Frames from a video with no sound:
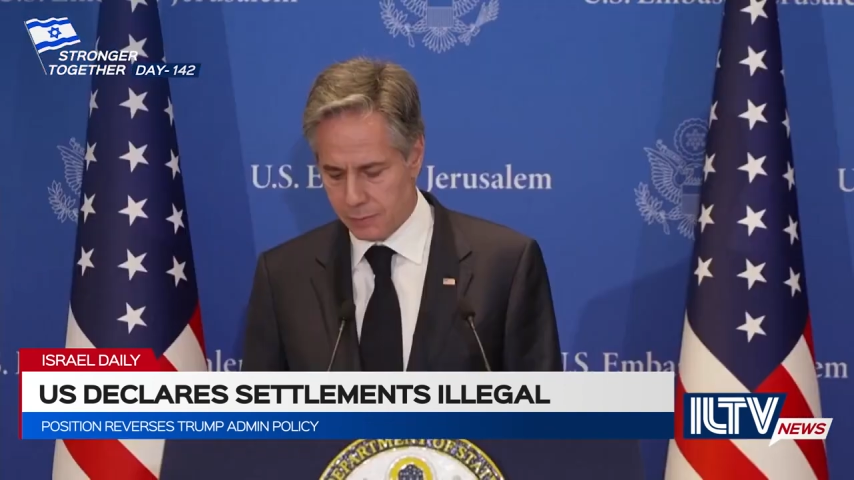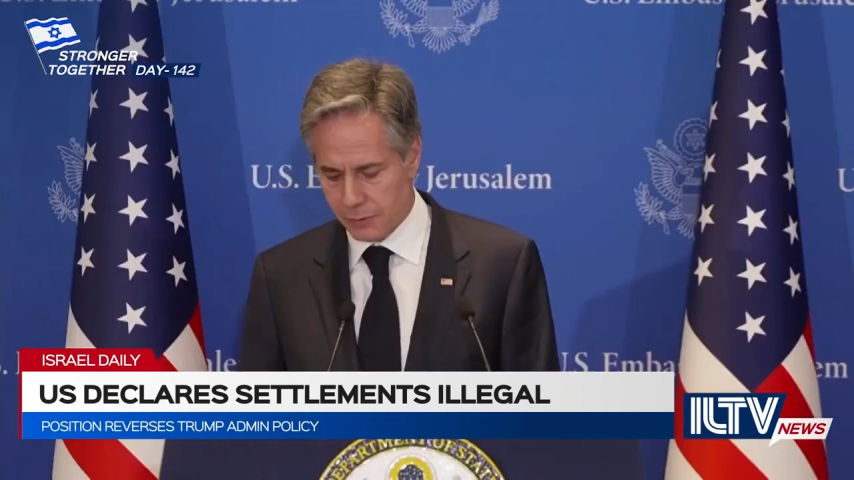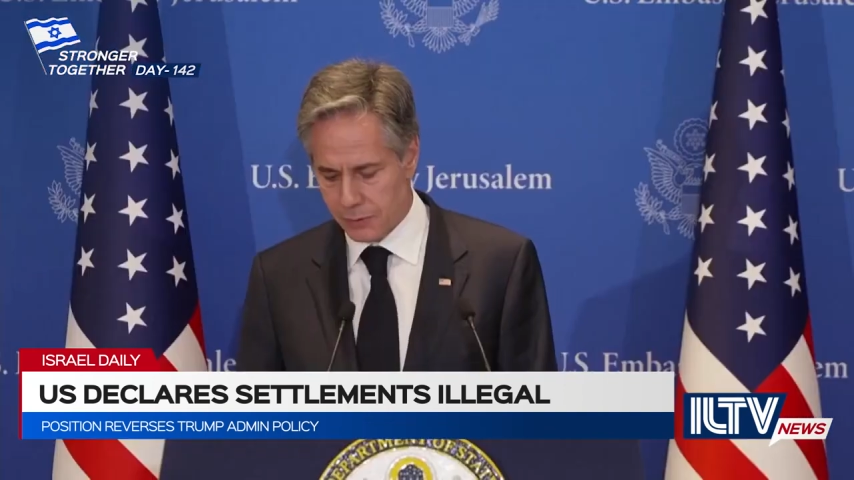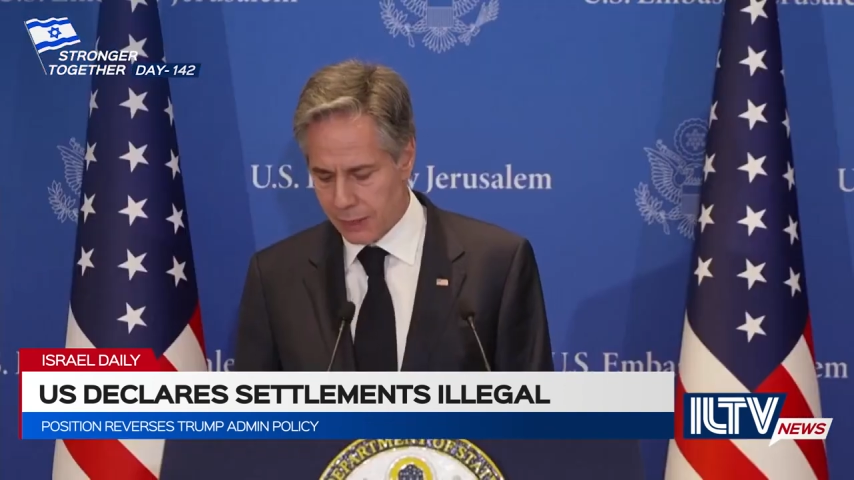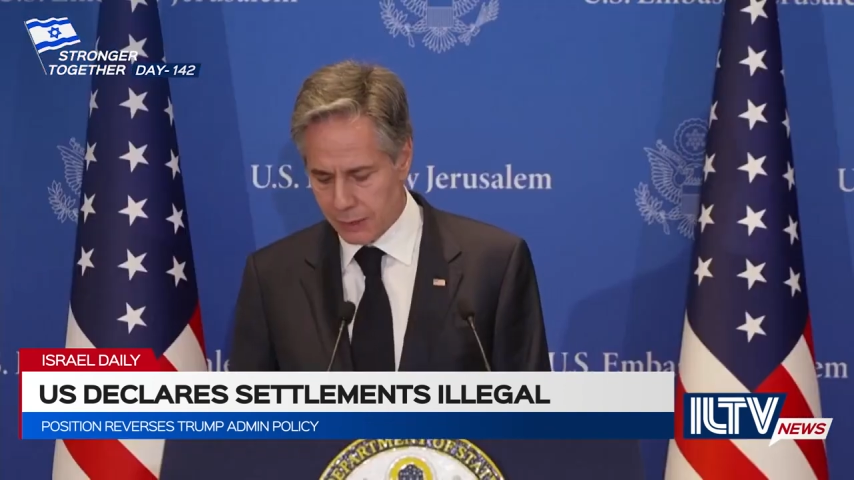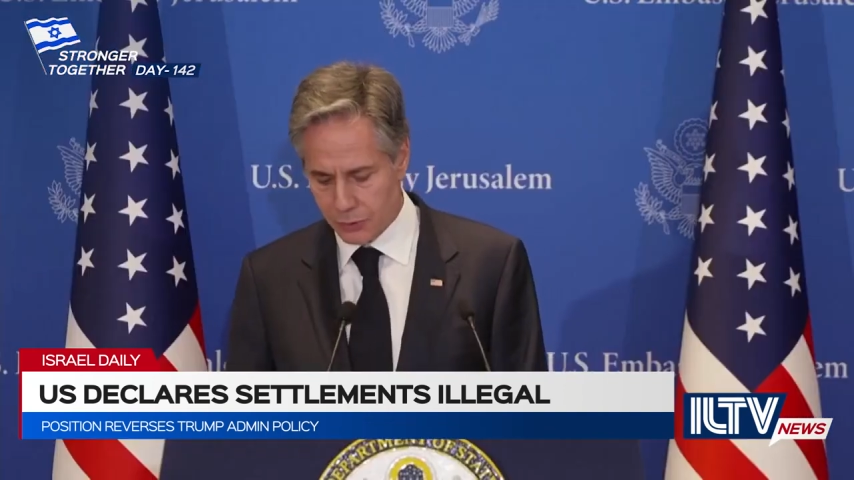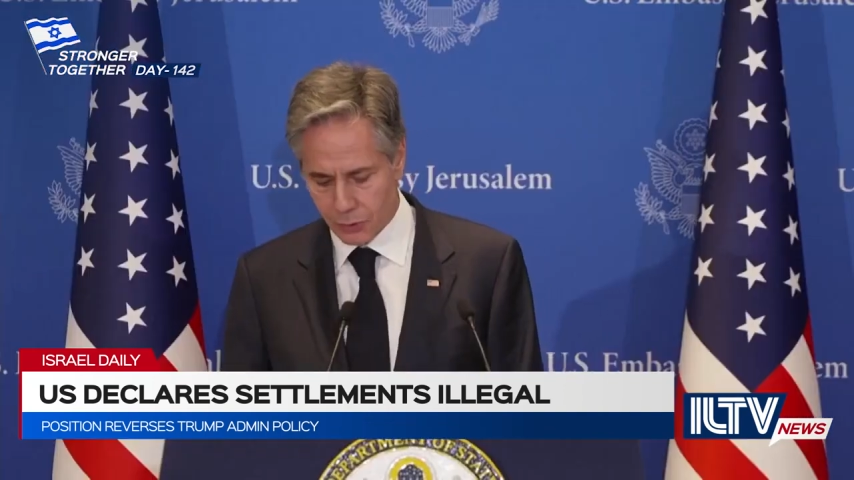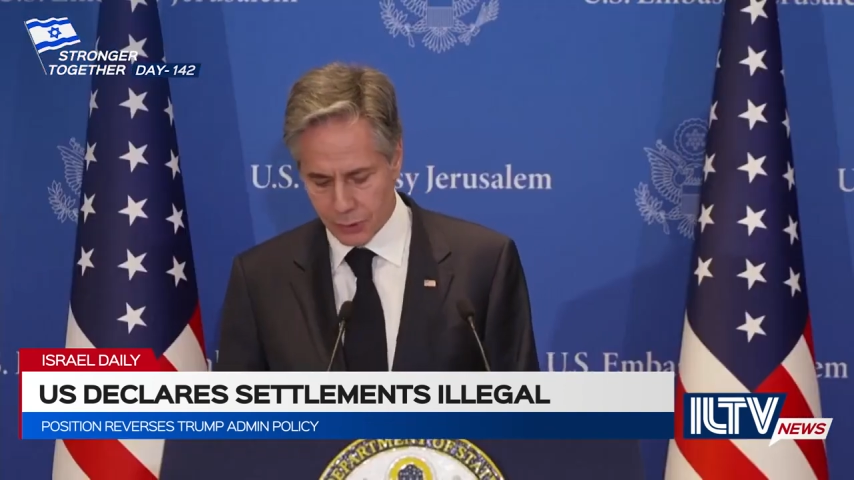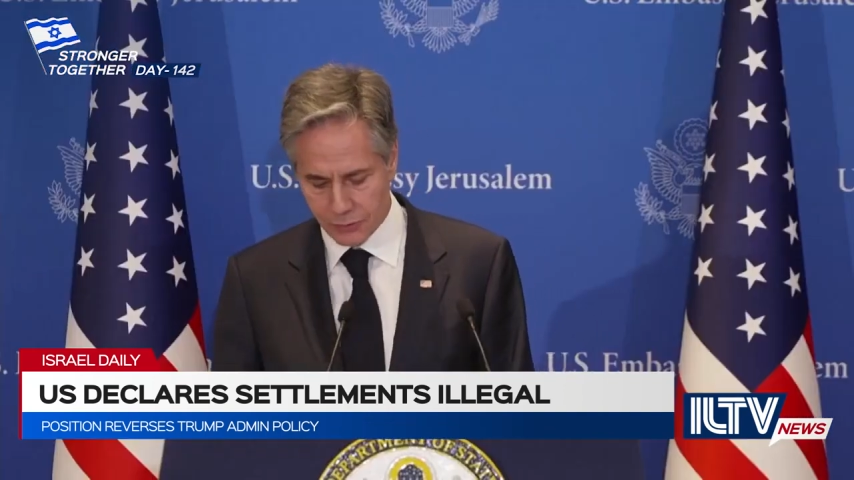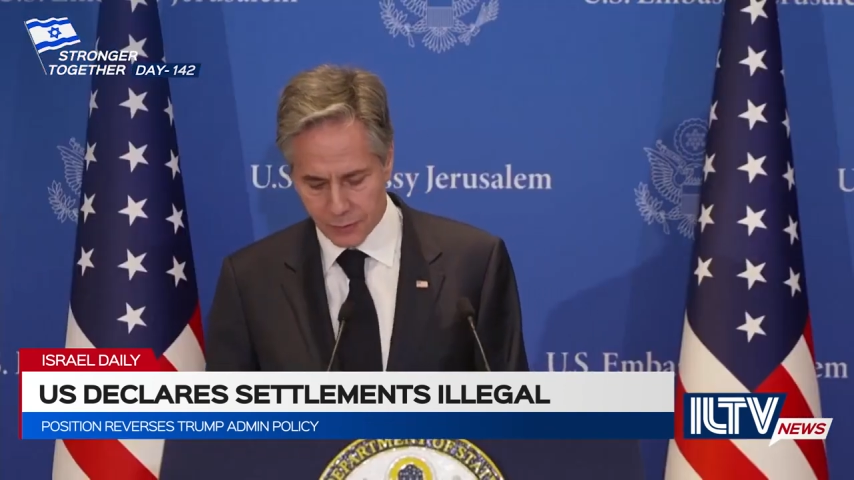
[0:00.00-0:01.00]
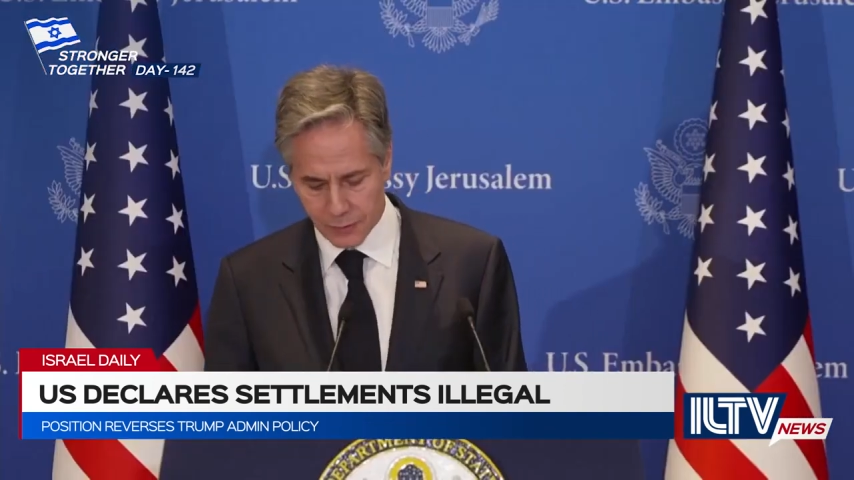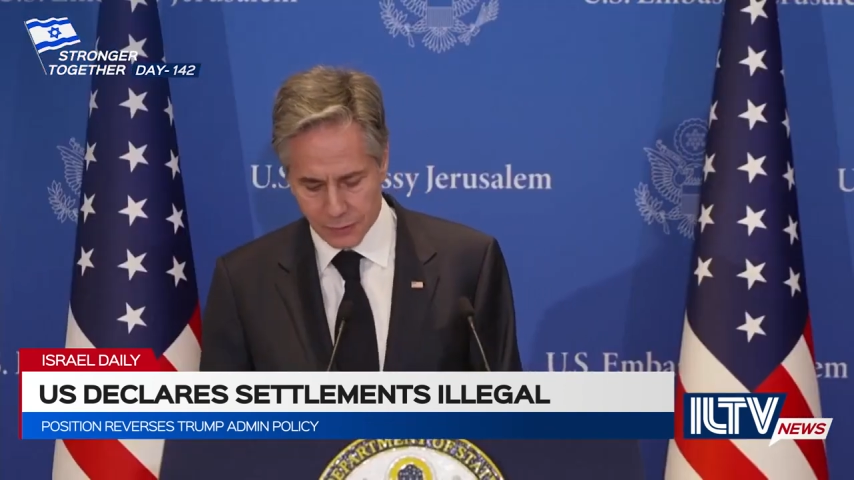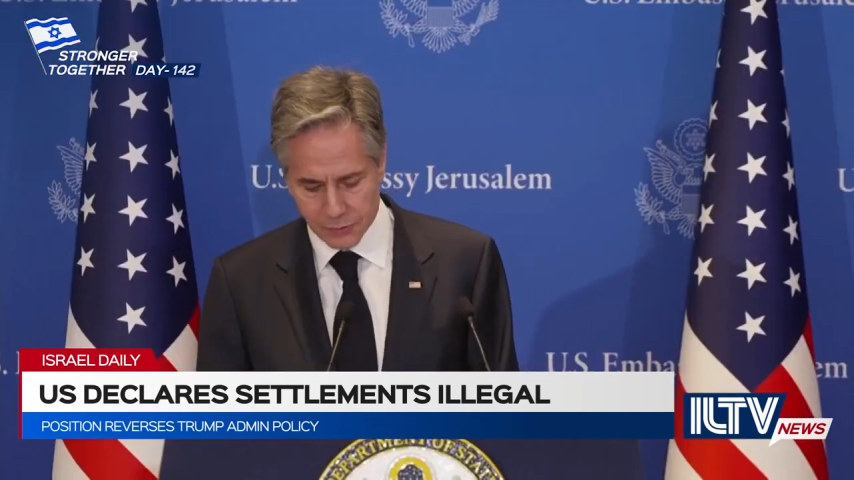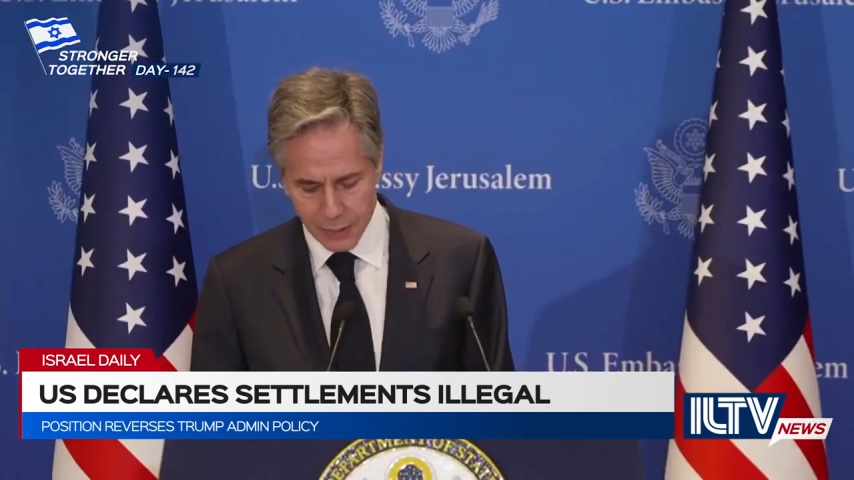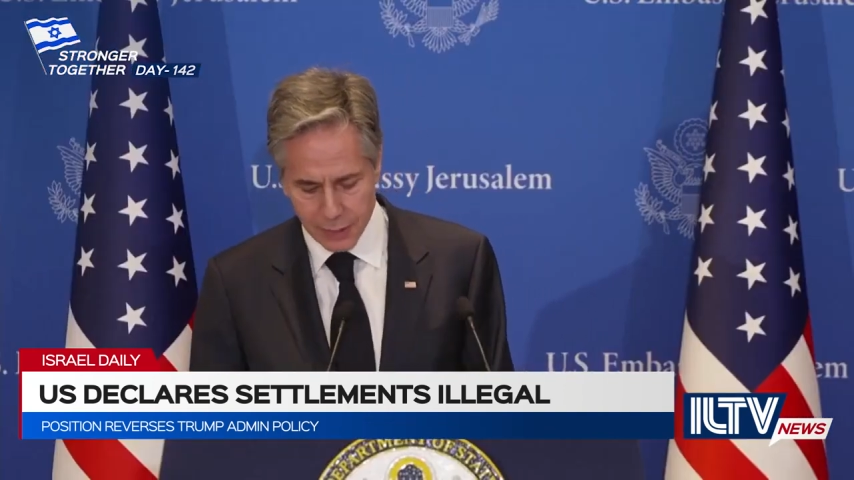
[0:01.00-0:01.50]
In a surprise
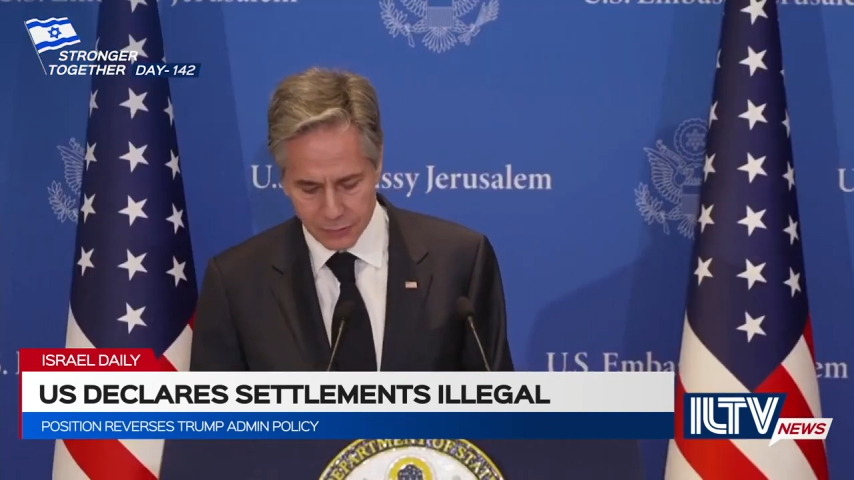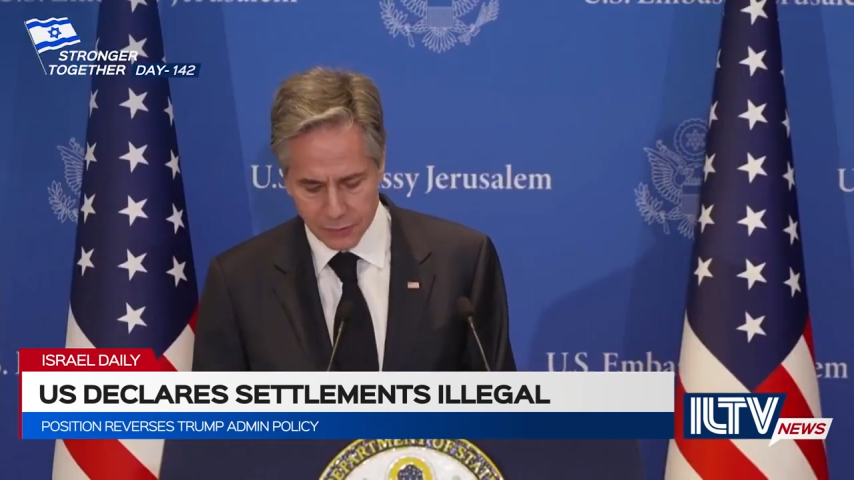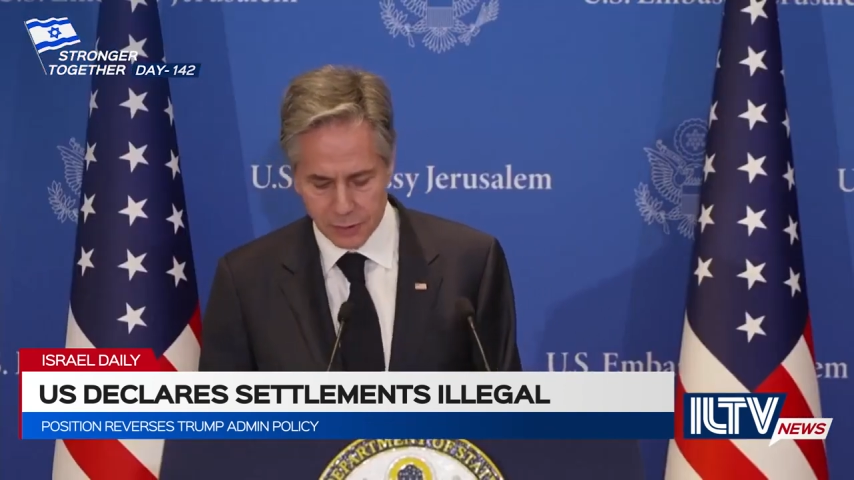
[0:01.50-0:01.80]
move, U.S.